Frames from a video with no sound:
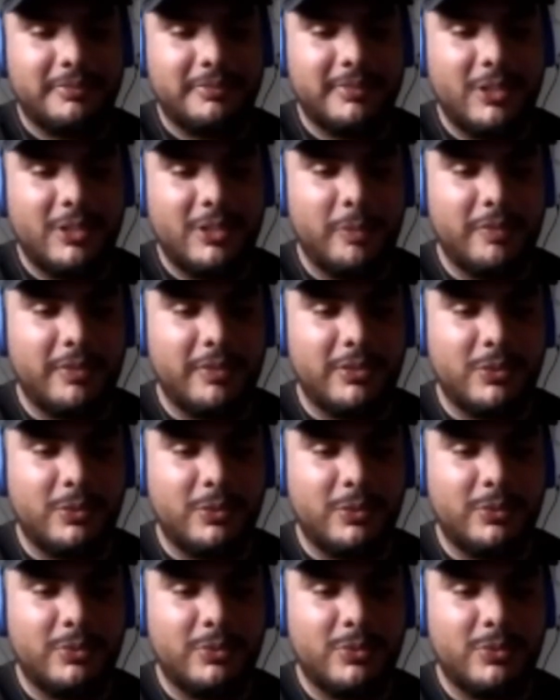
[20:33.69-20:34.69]
It'll be fun
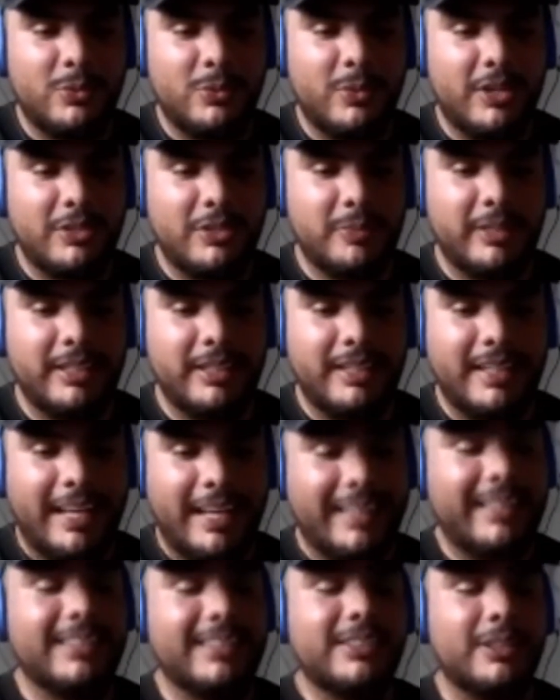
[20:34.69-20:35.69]
to watch, man. I
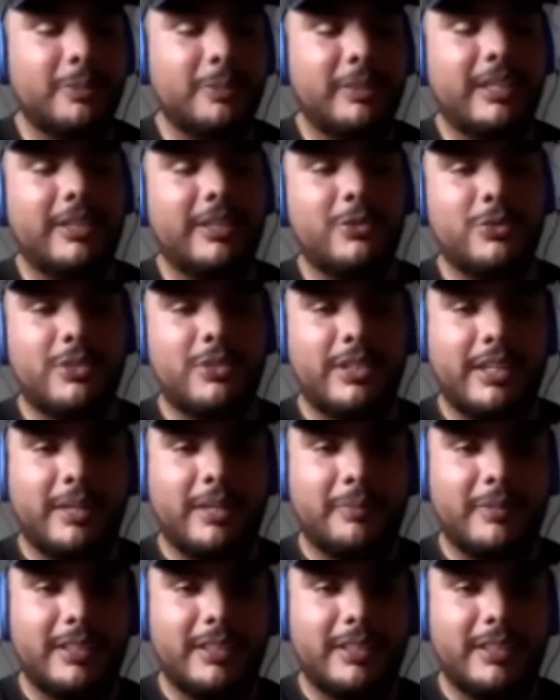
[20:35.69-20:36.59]
think it's going to be an interesting game.